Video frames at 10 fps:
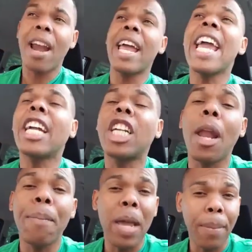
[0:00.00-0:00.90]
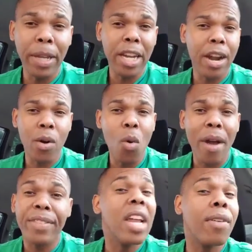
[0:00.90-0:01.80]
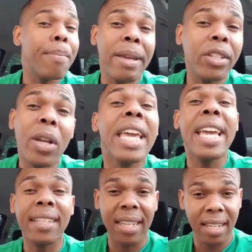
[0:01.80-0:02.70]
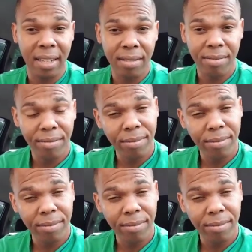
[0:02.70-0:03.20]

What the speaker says: There are Haitian people here who have never been to Haiti.